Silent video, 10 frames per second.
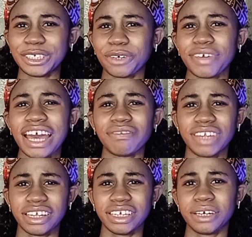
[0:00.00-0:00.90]
So we
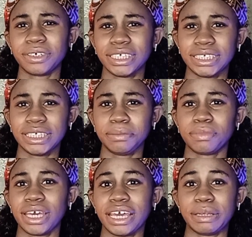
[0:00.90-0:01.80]
have Daniel
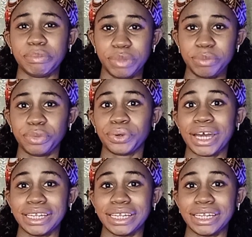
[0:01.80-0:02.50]
Etim and Bimbo